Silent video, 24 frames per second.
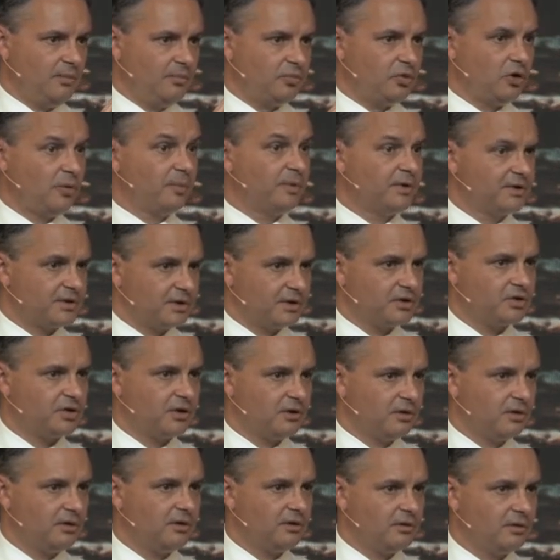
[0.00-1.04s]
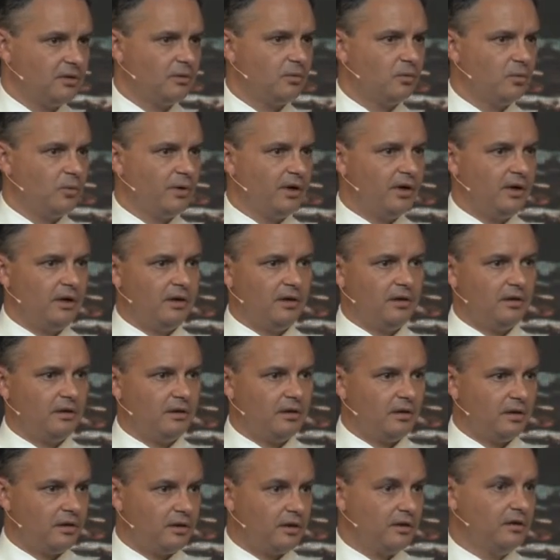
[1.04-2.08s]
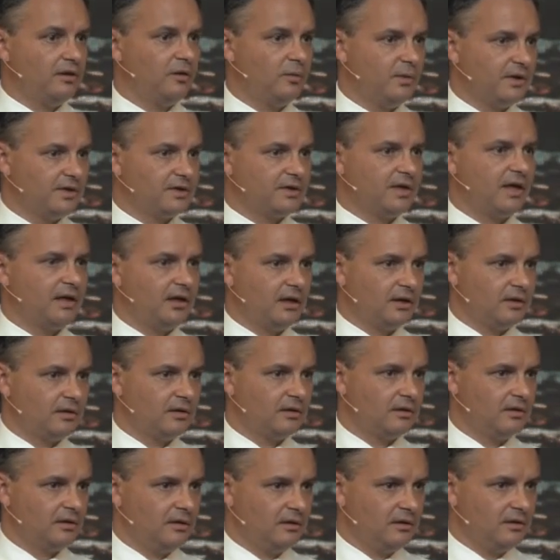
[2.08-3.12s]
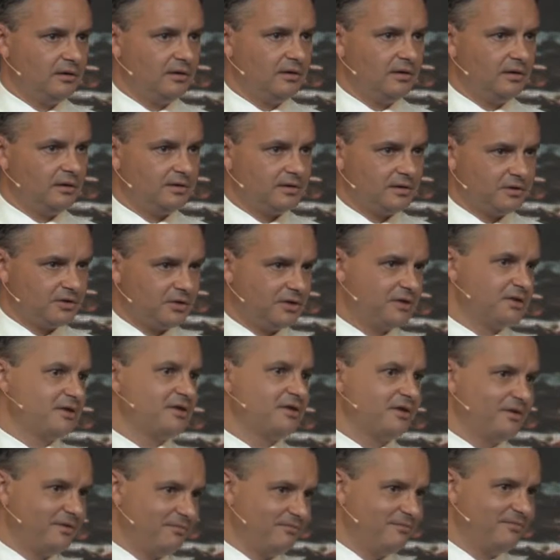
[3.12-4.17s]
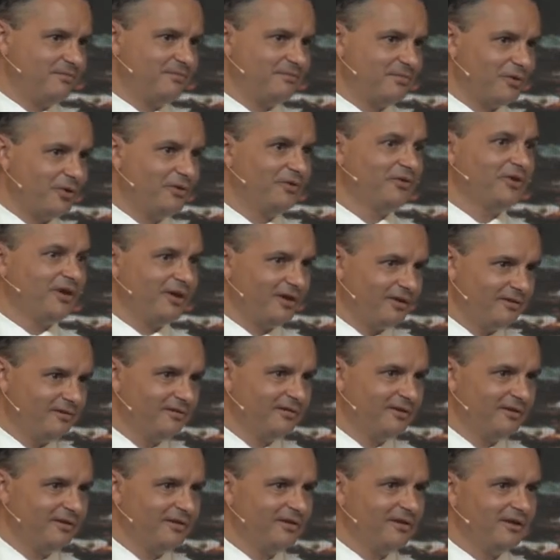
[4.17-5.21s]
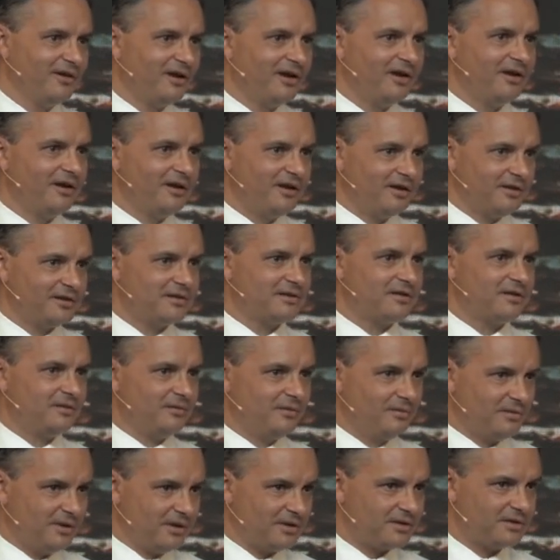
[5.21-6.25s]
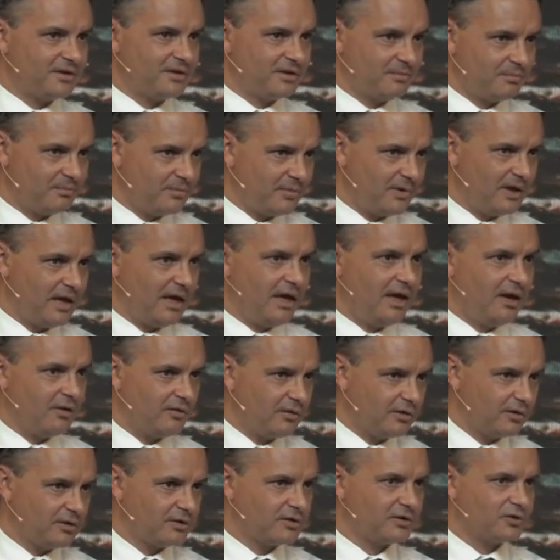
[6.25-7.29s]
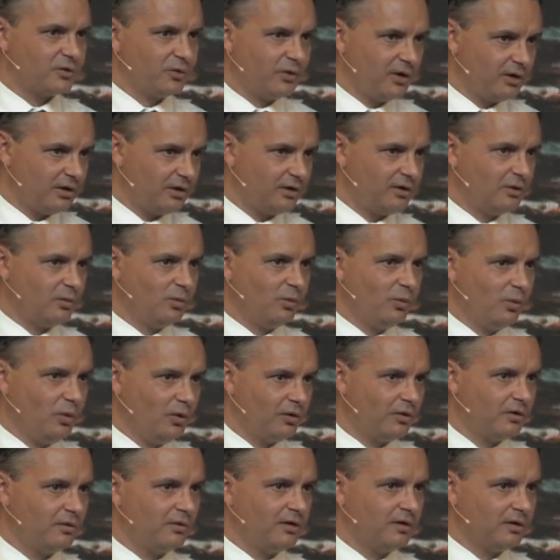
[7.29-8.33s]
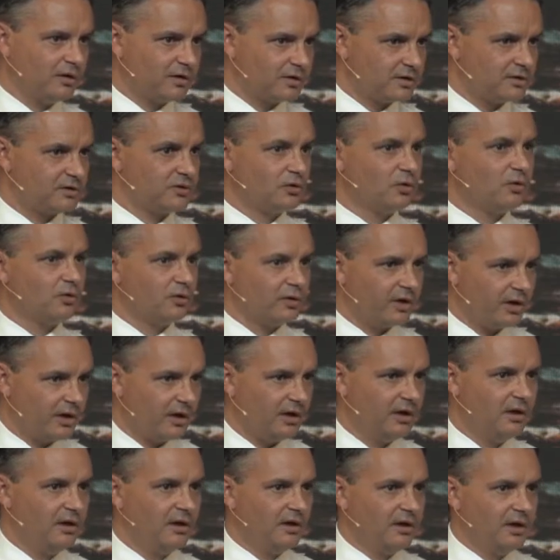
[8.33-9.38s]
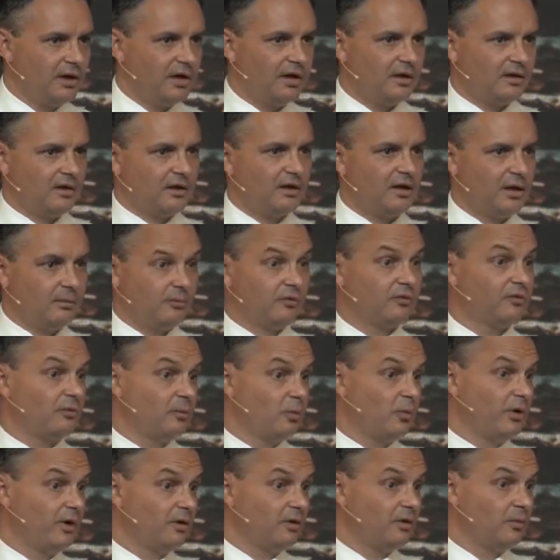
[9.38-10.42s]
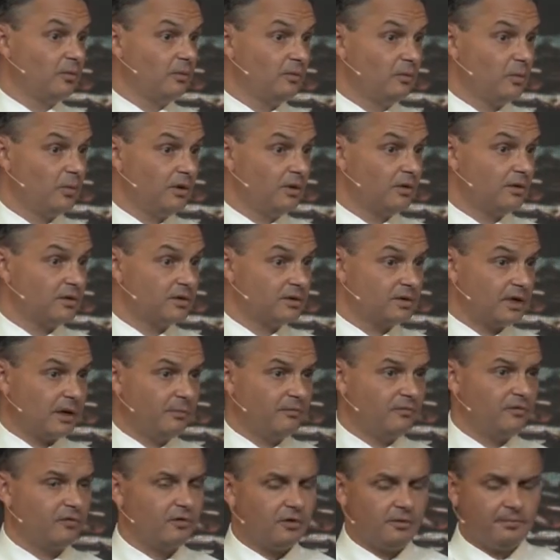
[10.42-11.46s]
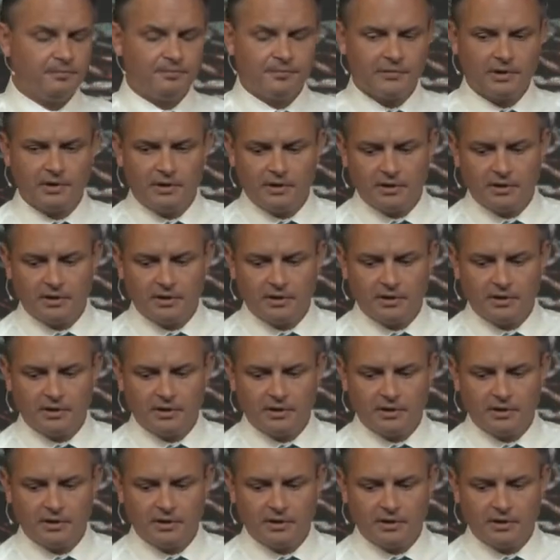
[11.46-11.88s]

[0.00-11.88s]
proposition where the thing that we're selling isn't just the protein, it's the air and the soil and the water and the story that comes from where it's come from.